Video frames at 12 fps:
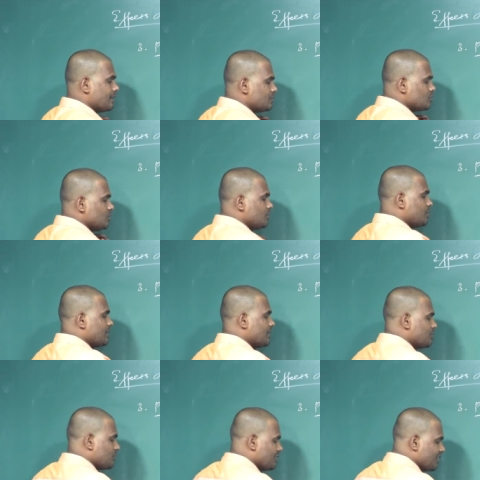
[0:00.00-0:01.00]
So it will
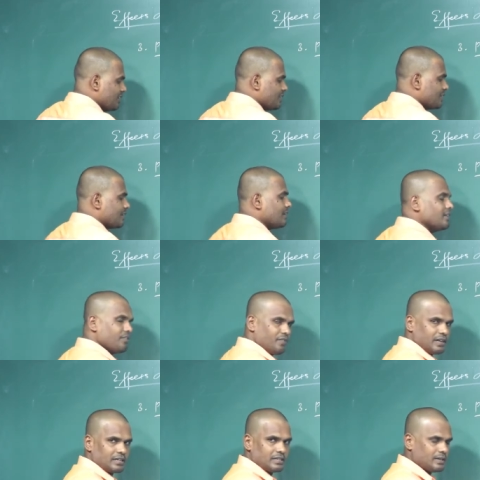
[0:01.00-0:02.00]
get totally internally
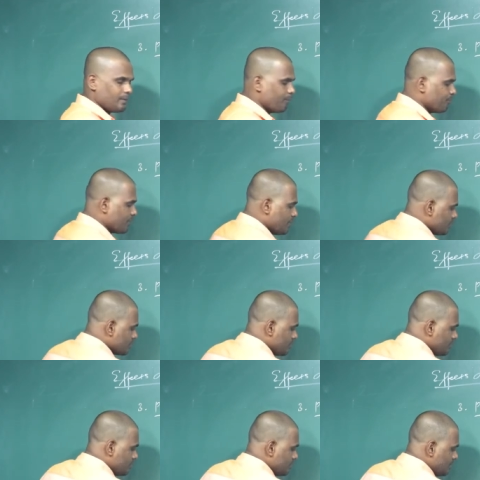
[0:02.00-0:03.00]
reflected.
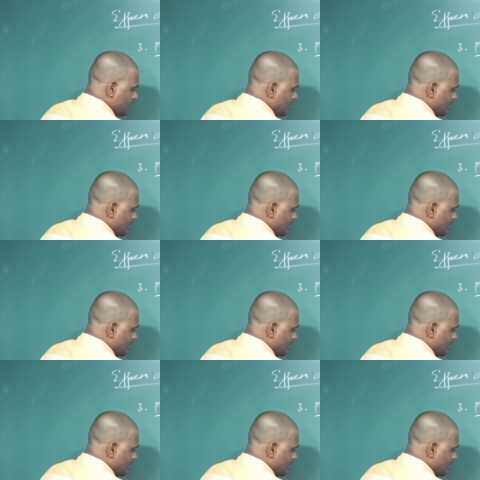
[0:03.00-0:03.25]
So